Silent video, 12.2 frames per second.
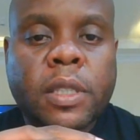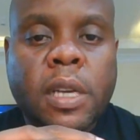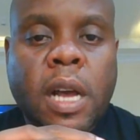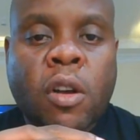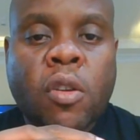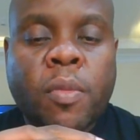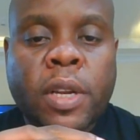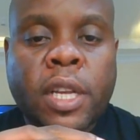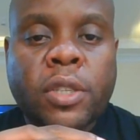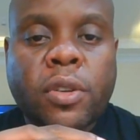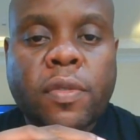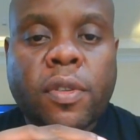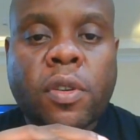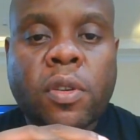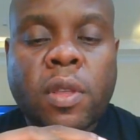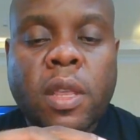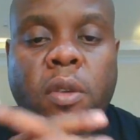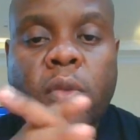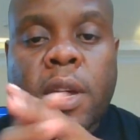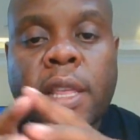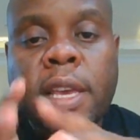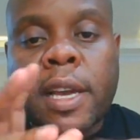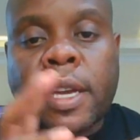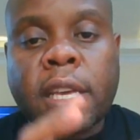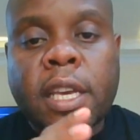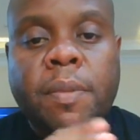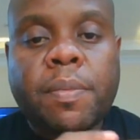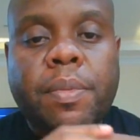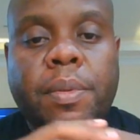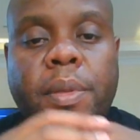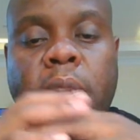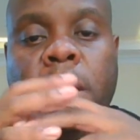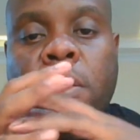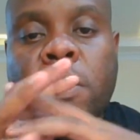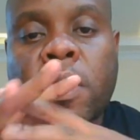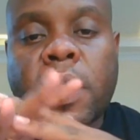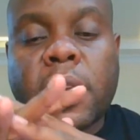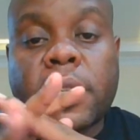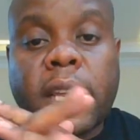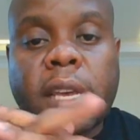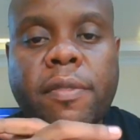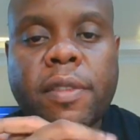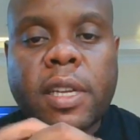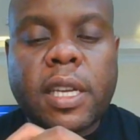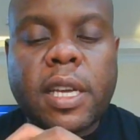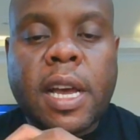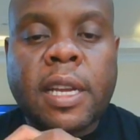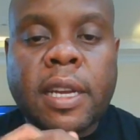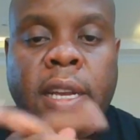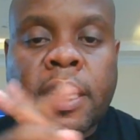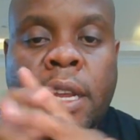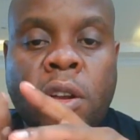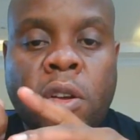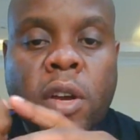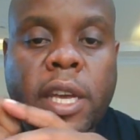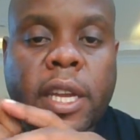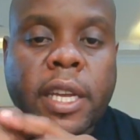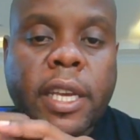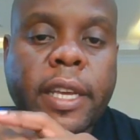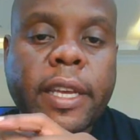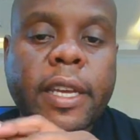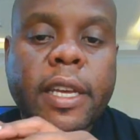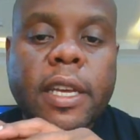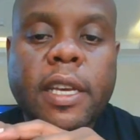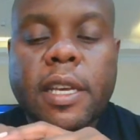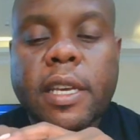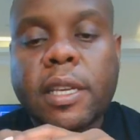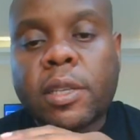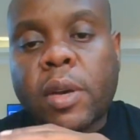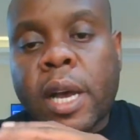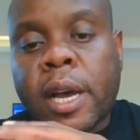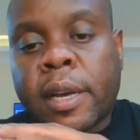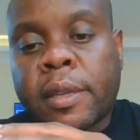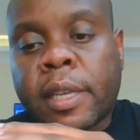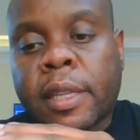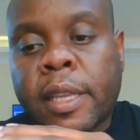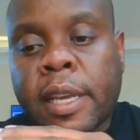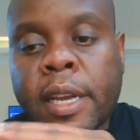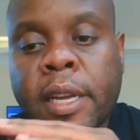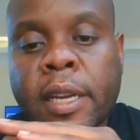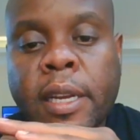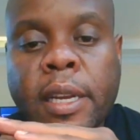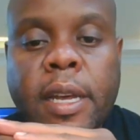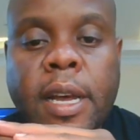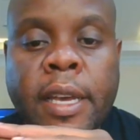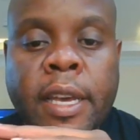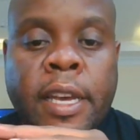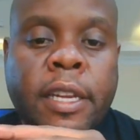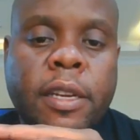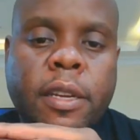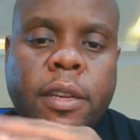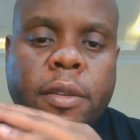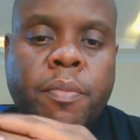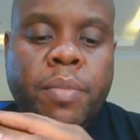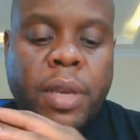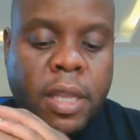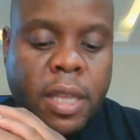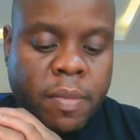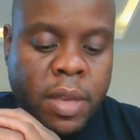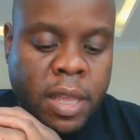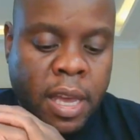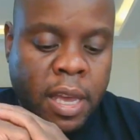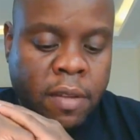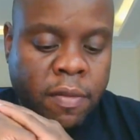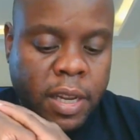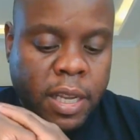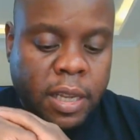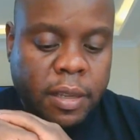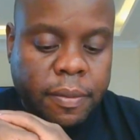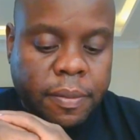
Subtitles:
accommodation for clothing where they can keep their clothing safely and under lock and key. Then they can again pick them in the evening.